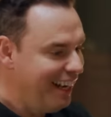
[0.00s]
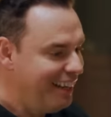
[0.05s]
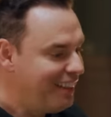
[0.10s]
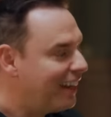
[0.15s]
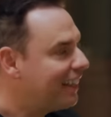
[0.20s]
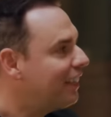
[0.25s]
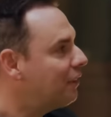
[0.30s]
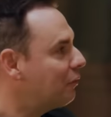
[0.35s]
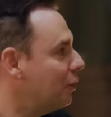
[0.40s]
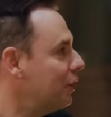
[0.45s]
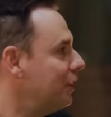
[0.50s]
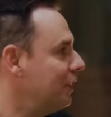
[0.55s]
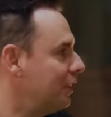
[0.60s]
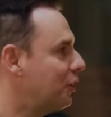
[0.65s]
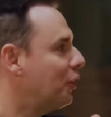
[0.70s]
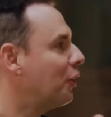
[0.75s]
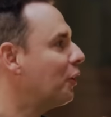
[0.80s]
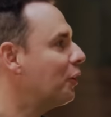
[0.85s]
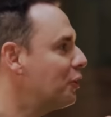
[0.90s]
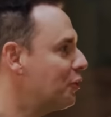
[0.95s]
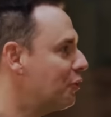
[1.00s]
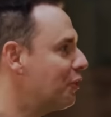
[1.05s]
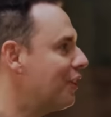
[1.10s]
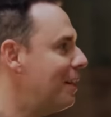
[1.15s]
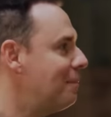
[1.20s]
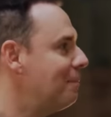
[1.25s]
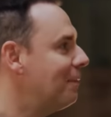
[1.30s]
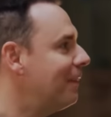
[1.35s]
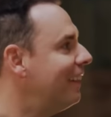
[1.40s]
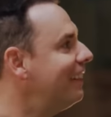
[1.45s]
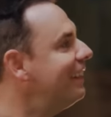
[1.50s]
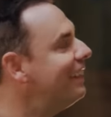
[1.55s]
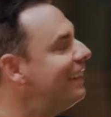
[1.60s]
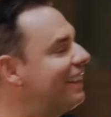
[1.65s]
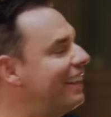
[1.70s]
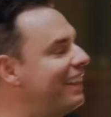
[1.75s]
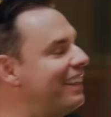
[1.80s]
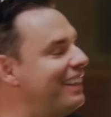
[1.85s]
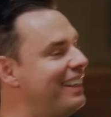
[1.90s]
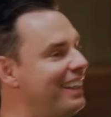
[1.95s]
And I get really encouraged for them.
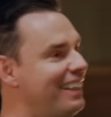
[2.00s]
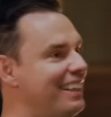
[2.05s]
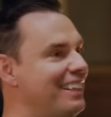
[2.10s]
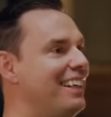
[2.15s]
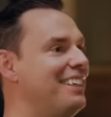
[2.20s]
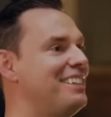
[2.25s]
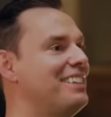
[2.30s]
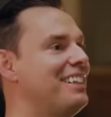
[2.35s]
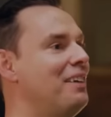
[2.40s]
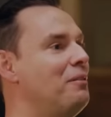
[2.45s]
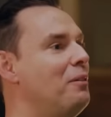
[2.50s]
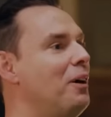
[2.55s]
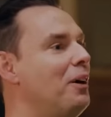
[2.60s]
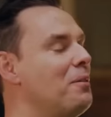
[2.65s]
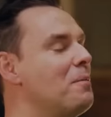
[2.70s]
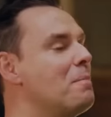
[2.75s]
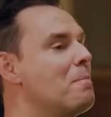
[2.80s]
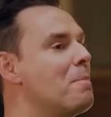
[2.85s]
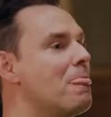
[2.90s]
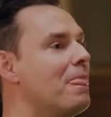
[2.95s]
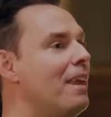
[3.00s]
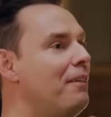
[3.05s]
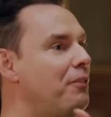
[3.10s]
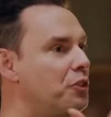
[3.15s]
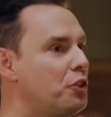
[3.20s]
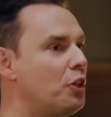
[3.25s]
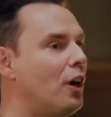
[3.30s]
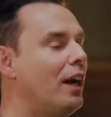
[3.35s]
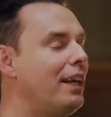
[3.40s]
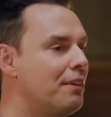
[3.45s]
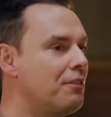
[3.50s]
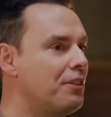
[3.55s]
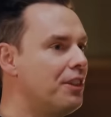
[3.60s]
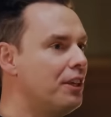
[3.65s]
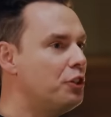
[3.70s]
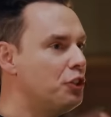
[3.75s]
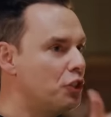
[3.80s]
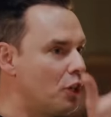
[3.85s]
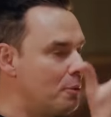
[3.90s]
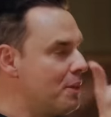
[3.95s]
And they, I say, well, if you tried
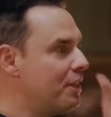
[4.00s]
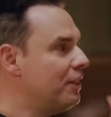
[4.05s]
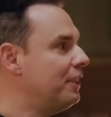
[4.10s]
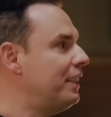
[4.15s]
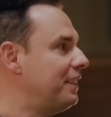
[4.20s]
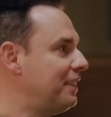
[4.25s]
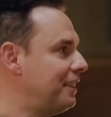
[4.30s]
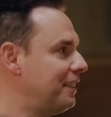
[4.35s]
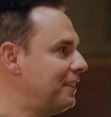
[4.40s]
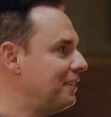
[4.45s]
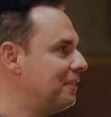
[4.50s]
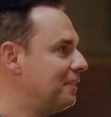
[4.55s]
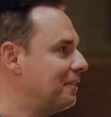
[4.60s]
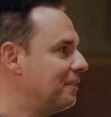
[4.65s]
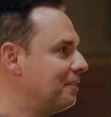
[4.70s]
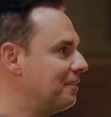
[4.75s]
everything, show me the list.